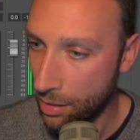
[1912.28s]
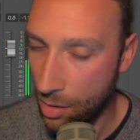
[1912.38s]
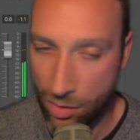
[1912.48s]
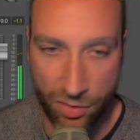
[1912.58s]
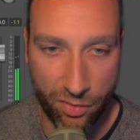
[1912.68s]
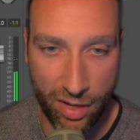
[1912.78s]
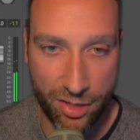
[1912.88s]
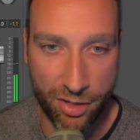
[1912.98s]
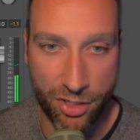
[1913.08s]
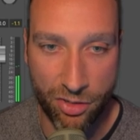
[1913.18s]
Oxford
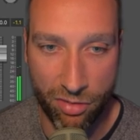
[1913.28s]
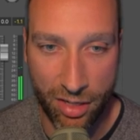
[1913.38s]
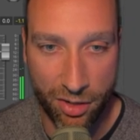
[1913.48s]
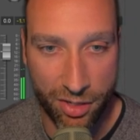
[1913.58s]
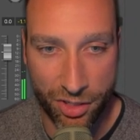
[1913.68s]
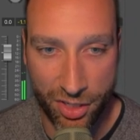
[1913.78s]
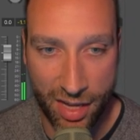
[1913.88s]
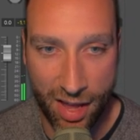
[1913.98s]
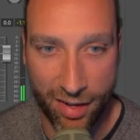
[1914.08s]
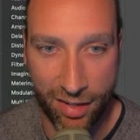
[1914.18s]
Inflator is just really good at just
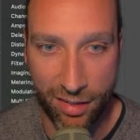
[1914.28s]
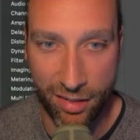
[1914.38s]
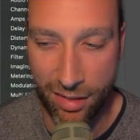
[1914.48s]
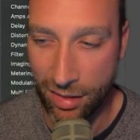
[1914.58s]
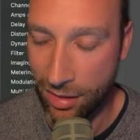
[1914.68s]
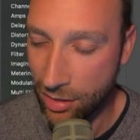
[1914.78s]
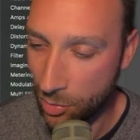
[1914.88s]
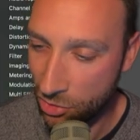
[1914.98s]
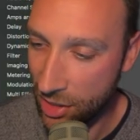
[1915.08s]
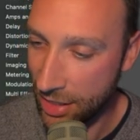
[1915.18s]
adding
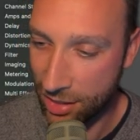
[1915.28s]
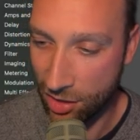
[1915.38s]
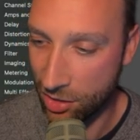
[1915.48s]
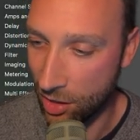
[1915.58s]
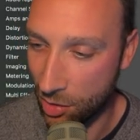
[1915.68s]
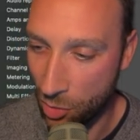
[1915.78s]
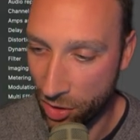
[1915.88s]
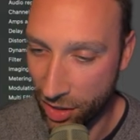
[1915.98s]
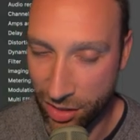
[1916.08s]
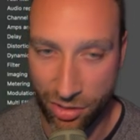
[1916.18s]
some really subtle
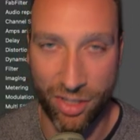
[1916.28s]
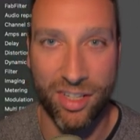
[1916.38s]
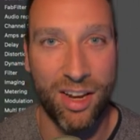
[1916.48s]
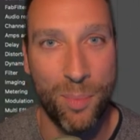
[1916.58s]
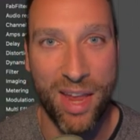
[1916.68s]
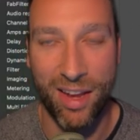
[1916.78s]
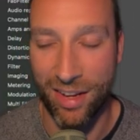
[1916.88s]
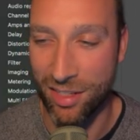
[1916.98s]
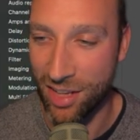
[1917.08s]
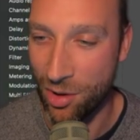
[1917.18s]
harmonics and just kind of making
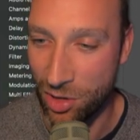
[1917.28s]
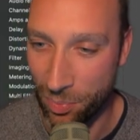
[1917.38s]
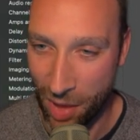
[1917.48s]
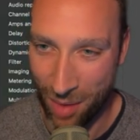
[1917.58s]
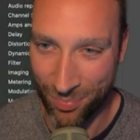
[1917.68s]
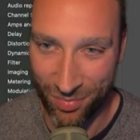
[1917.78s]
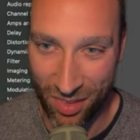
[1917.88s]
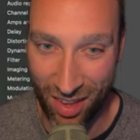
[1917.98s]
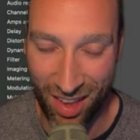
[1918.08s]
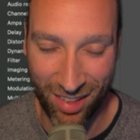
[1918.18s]
it sound
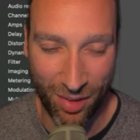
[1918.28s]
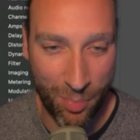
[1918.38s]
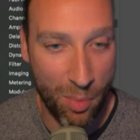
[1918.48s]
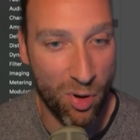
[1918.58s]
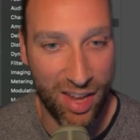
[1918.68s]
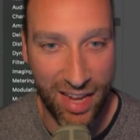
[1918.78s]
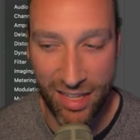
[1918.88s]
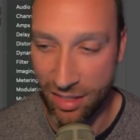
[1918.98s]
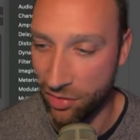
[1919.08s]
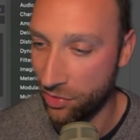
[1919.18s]
a bit more
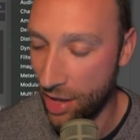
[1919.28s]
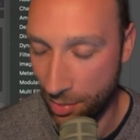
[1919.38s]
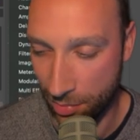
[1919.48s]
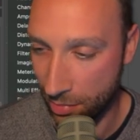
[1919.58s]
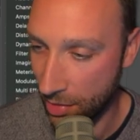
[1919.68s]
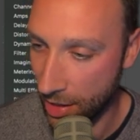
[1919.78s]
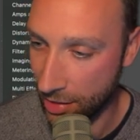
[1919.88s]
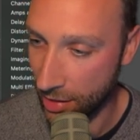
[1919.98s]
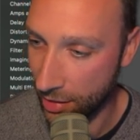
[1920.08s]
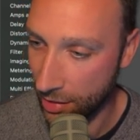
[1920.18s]
cohesive
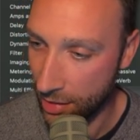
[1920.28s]
as a